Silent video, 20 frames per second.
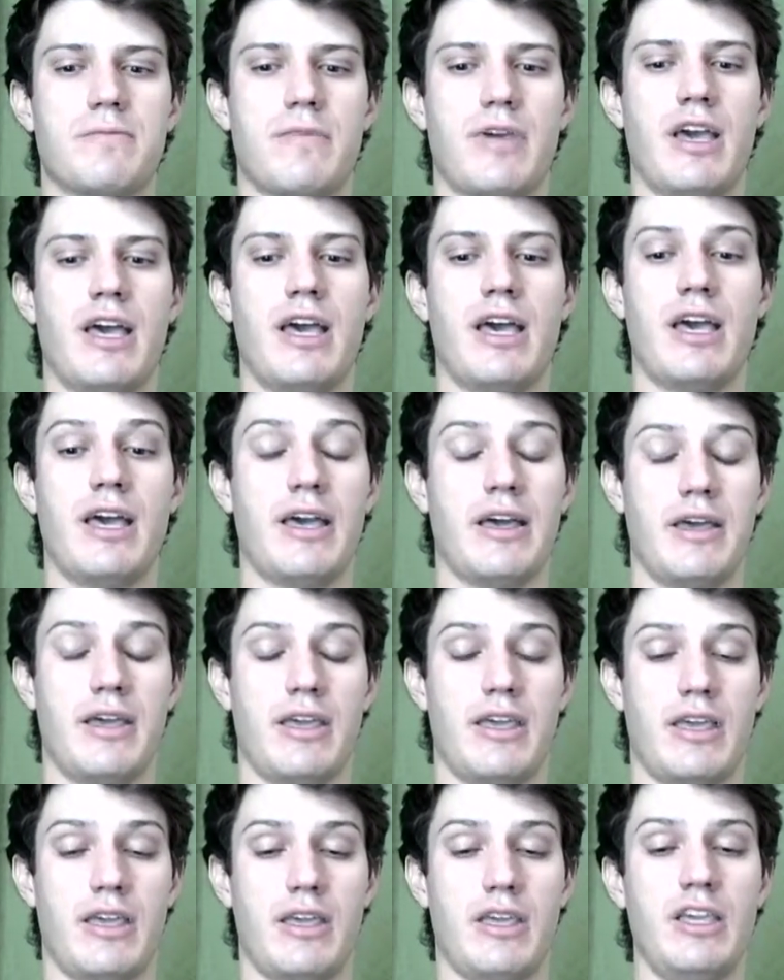
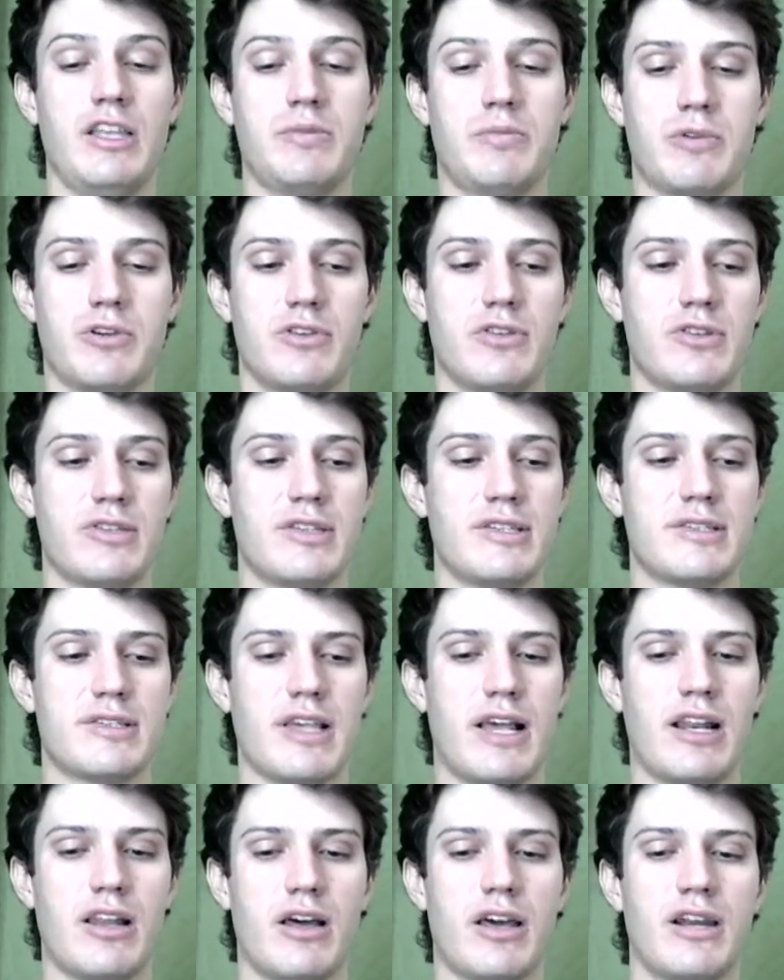It produces
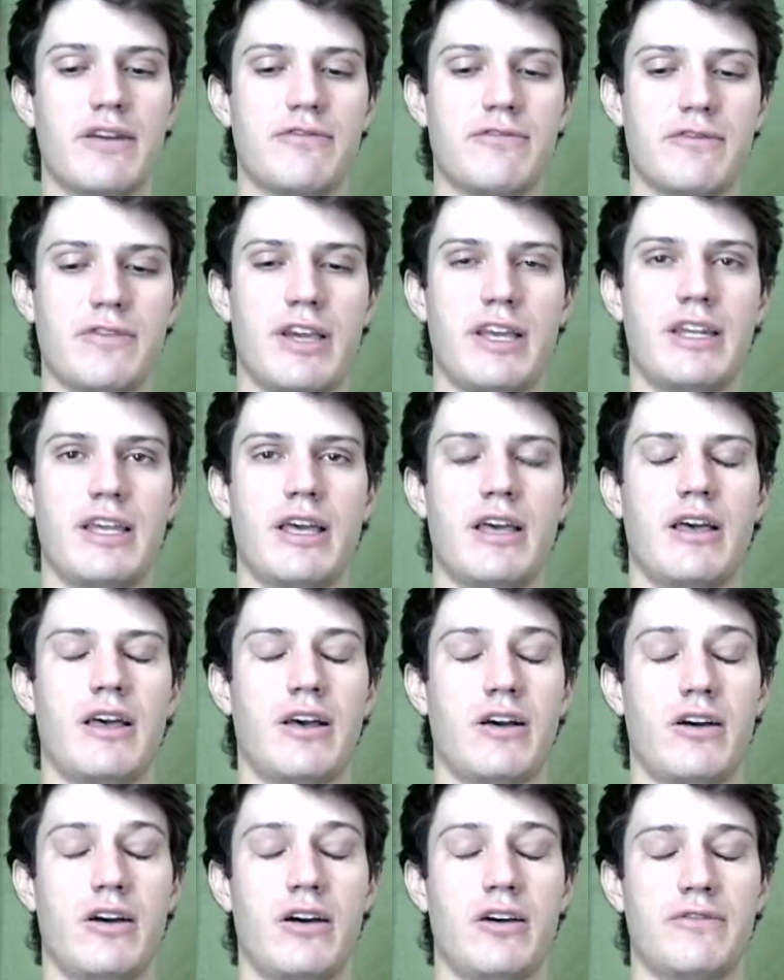a lot
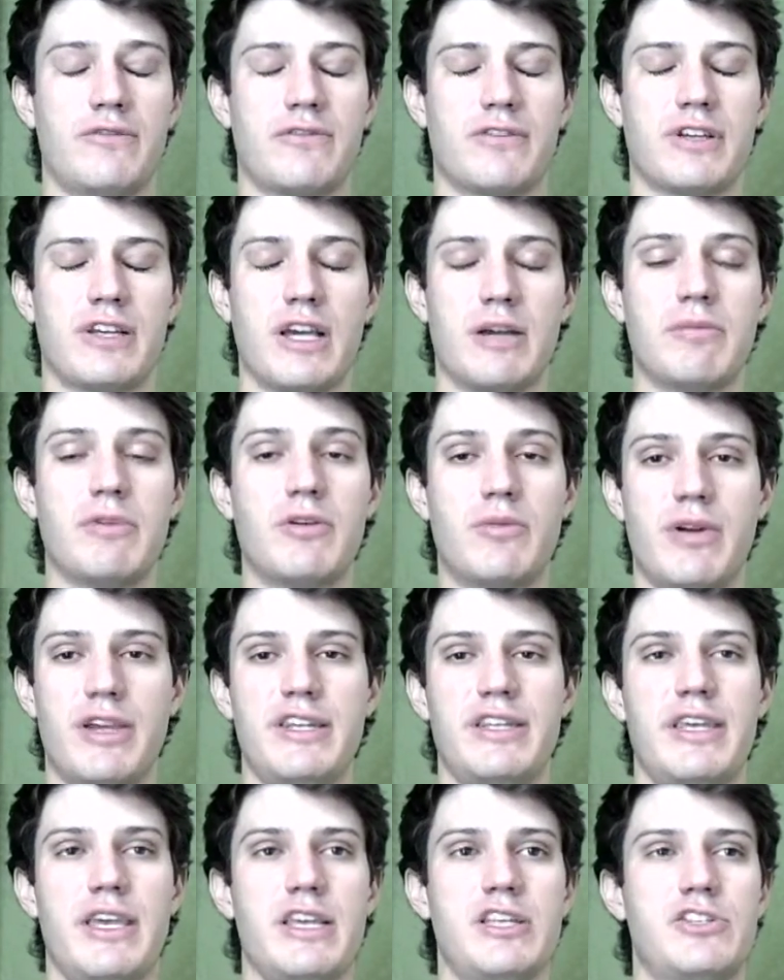of gamma
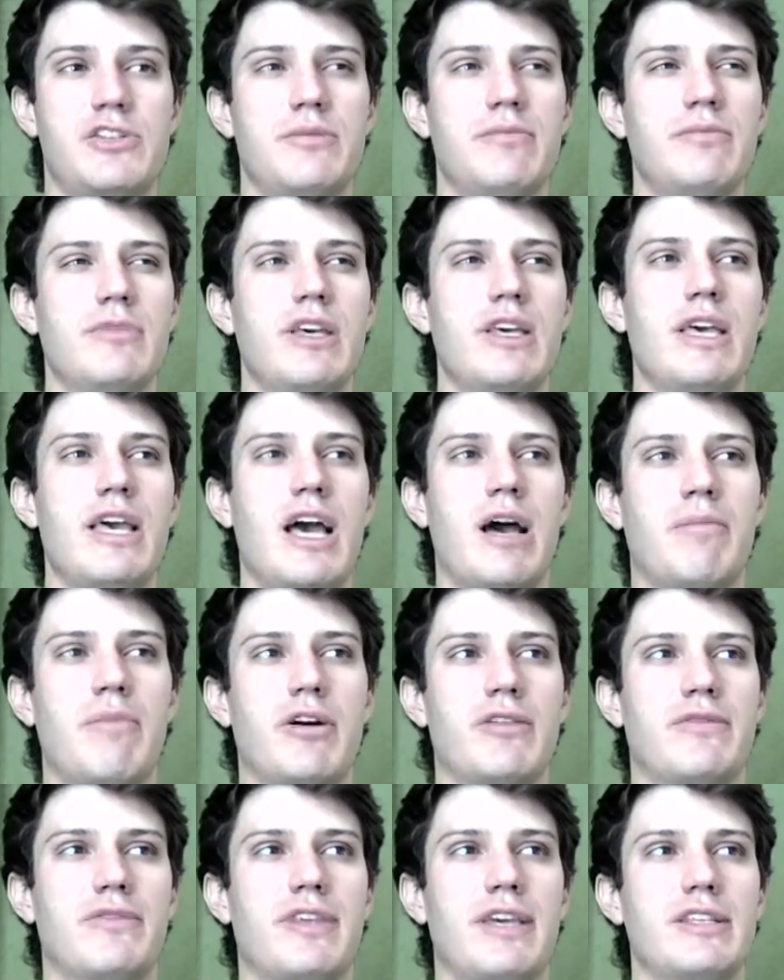radiation,
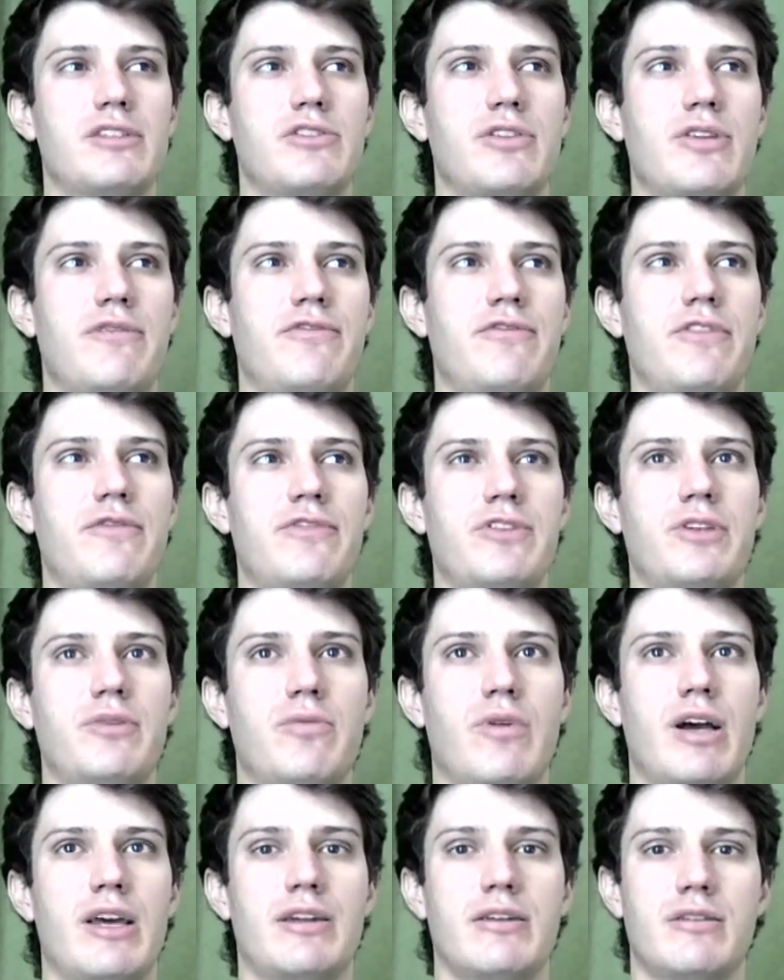about 10 to the
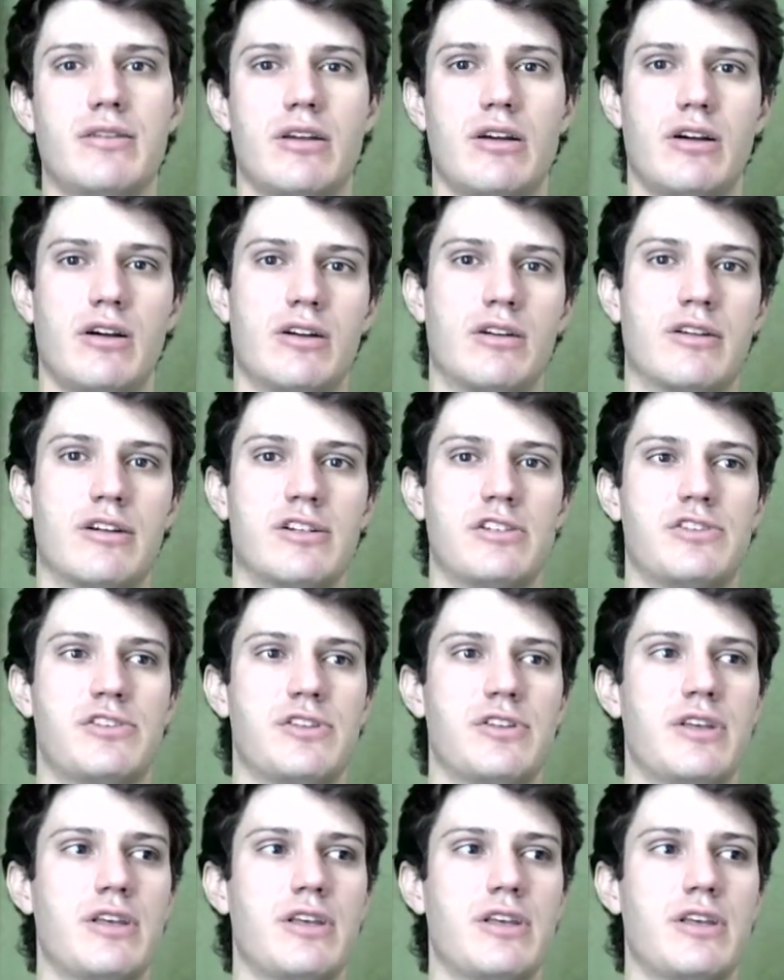51 erg